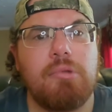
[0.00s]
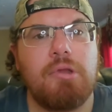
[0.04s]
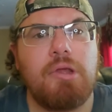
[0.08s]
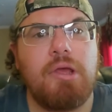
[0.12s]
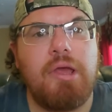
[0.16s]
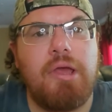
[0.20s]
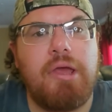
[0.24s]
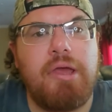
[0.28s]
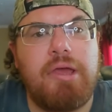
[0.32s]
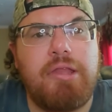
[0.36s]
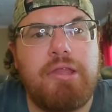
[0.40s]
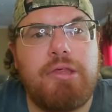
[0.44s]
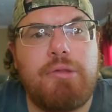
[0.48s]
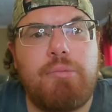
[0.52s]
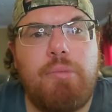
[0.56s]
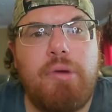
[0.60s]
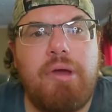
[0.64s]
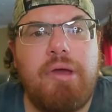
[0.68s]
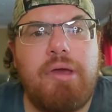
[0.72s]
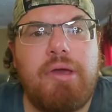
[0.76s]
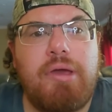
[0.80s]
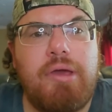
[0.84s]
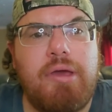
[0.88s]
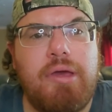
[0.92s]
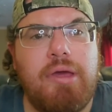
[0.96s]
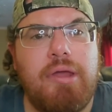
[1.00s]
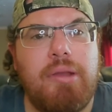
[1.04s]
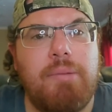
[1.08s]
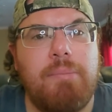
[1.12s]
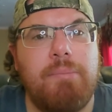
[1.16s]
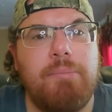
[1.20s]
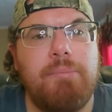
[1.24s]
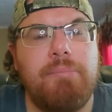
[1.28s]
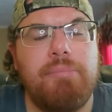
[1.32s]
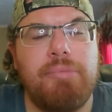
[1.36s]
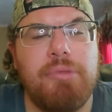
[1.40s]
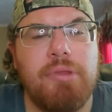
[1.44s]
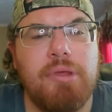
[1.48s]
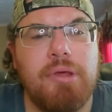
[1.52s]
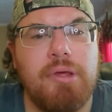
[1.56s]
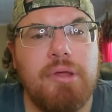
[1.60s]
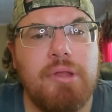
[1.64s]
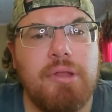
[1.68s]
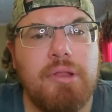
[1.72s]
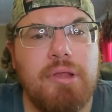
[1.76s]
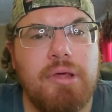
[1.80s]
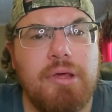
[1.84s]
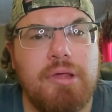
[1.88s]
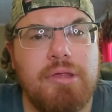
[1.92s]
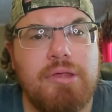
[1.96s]
Hey, it's Mike again.
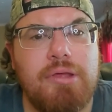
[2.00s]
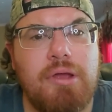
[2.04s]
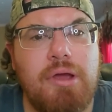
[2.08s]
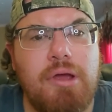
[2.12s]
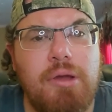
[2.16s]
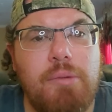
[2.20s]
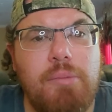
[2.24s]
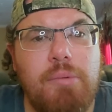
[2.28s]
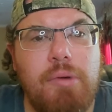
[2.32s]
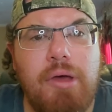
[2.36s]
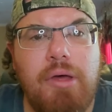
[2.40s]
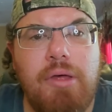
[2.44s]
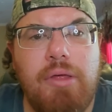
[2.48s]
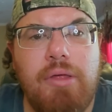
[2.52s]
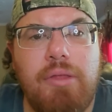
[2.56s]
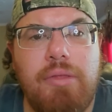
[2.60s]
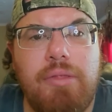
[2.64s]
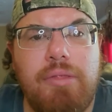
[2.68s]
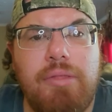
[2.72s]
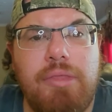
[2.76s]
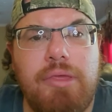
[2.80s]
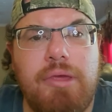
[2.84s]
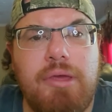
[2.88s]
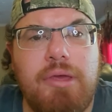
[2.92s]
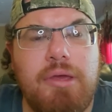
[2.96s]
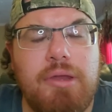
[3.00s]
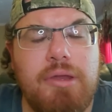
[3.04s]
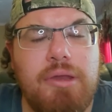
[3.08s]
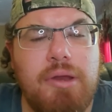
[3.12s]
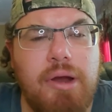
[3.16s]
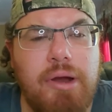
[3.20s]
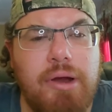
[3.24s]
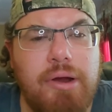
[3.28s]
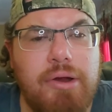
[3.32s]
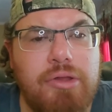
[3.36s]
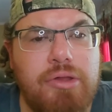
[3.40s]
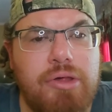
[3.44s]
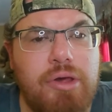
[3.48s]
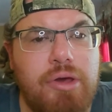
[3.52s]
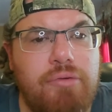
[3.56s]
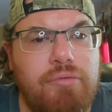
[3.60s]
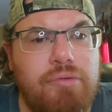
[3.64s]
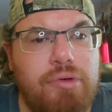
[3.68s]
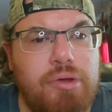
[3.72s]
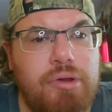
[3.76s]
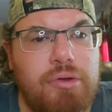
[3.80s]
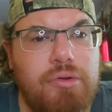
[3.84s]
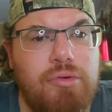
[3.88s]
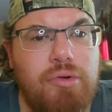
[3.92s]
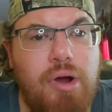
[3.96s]
Let's talk about the Derrick
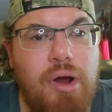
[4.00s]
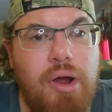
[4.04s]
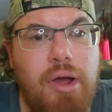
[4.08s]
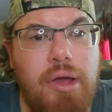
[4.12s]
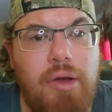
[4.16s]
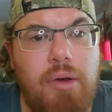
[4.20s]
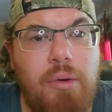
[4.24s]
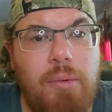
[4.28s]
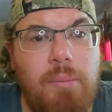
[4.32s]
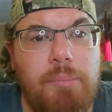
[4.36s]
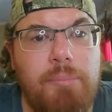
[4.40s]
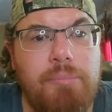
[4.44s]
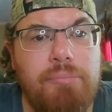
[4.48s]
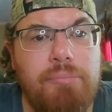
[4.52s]
Chauvin trial.